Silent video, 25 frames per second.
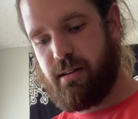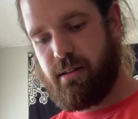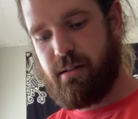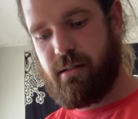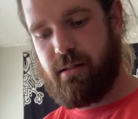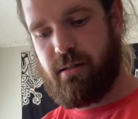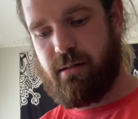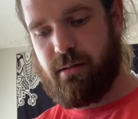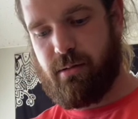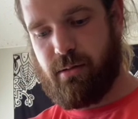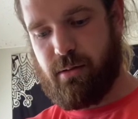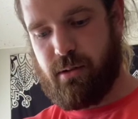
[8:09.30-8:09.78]

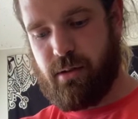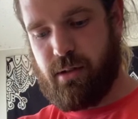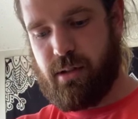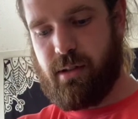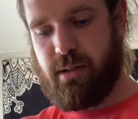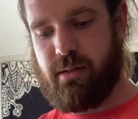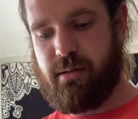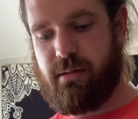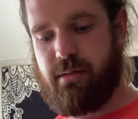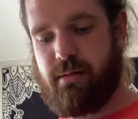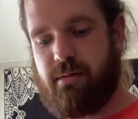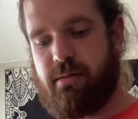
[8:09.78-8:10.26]
All right.
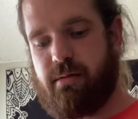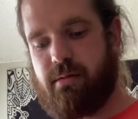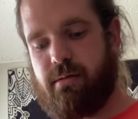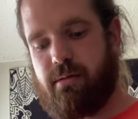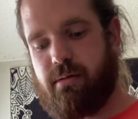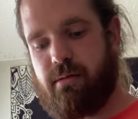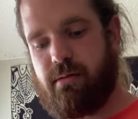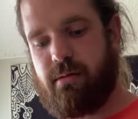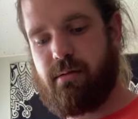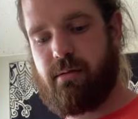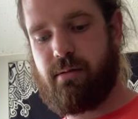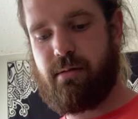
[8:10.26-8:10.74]

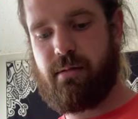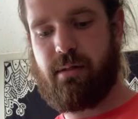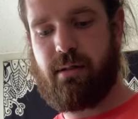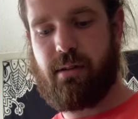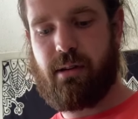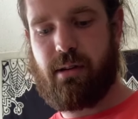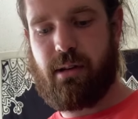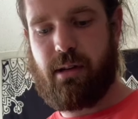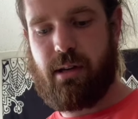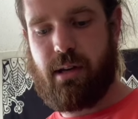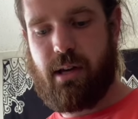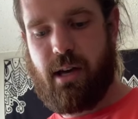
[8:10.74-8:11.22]

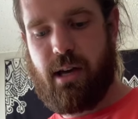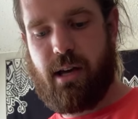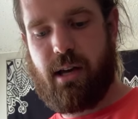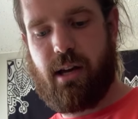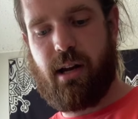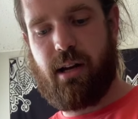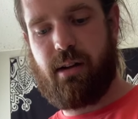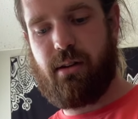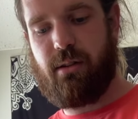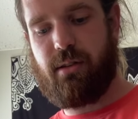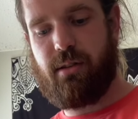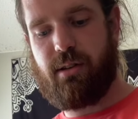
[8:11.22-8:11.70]
And
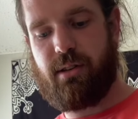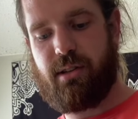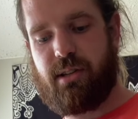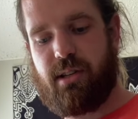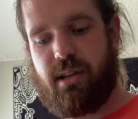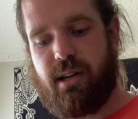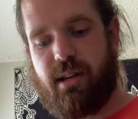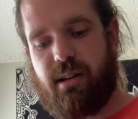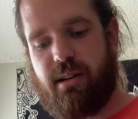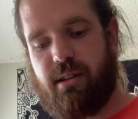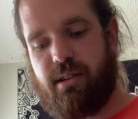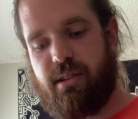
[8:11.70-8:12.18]
I know this is
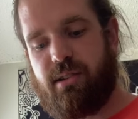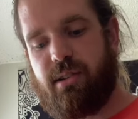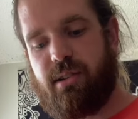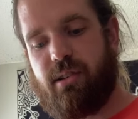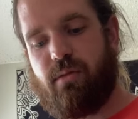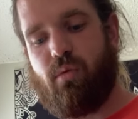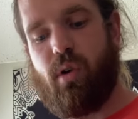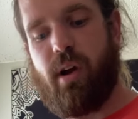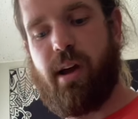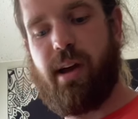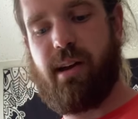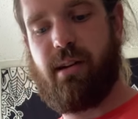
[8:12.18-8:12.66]
kind of just a
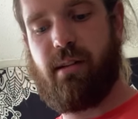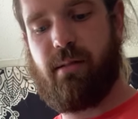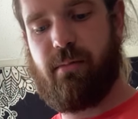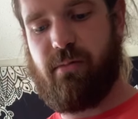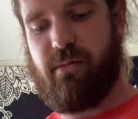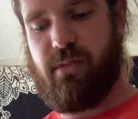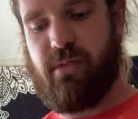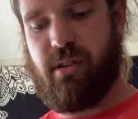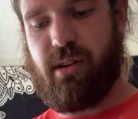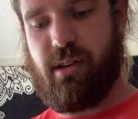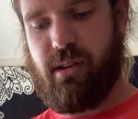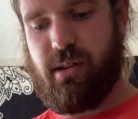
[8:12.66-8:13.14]
random
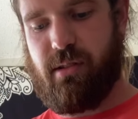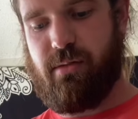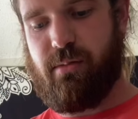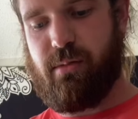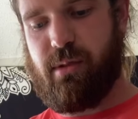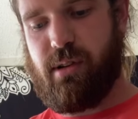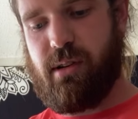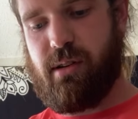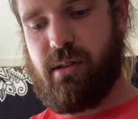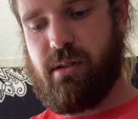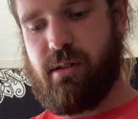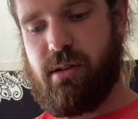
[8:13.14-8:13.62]
video of
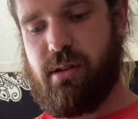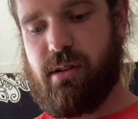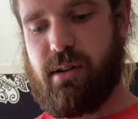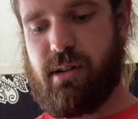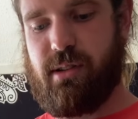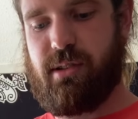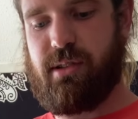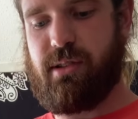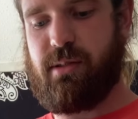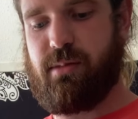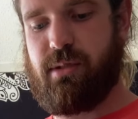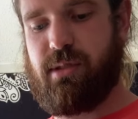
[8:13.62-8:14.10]
me
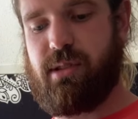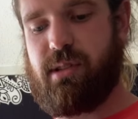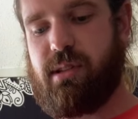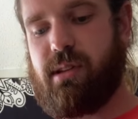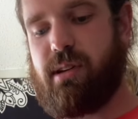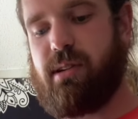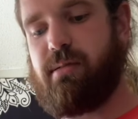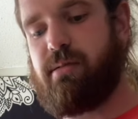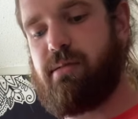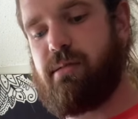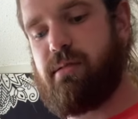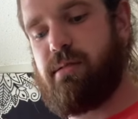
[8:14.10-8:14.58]
cooking some
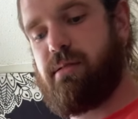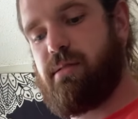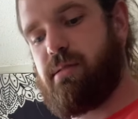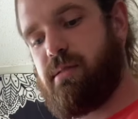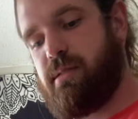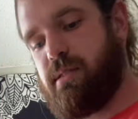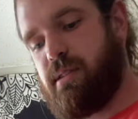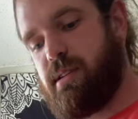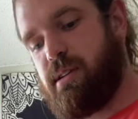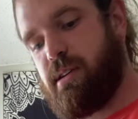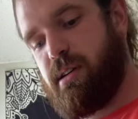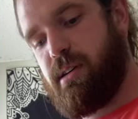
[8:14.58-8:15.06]
stuff.
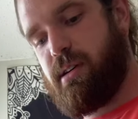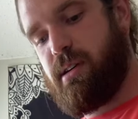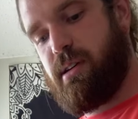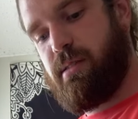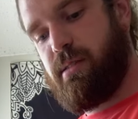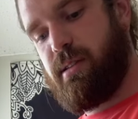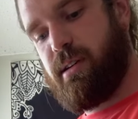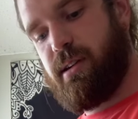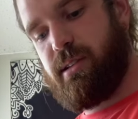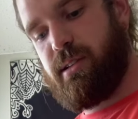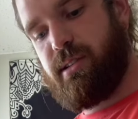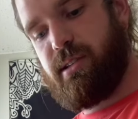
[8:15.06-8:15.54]

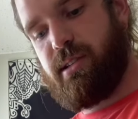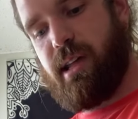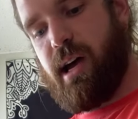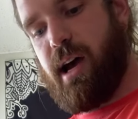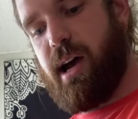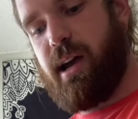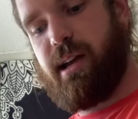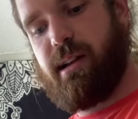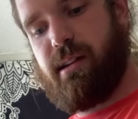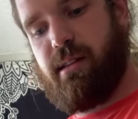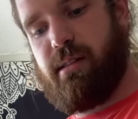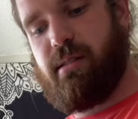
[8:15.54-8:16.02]
That's
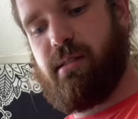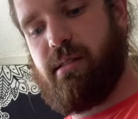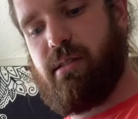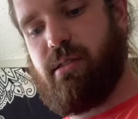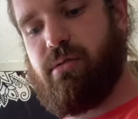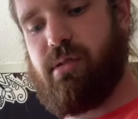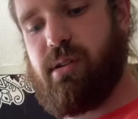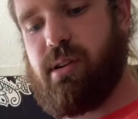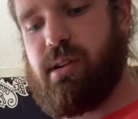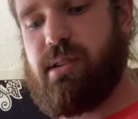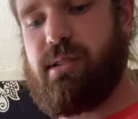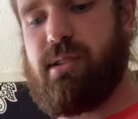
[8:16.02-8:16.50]
not anything
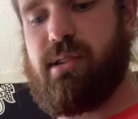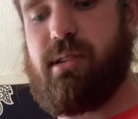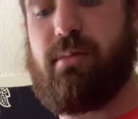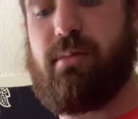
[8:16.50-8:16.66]
crazy,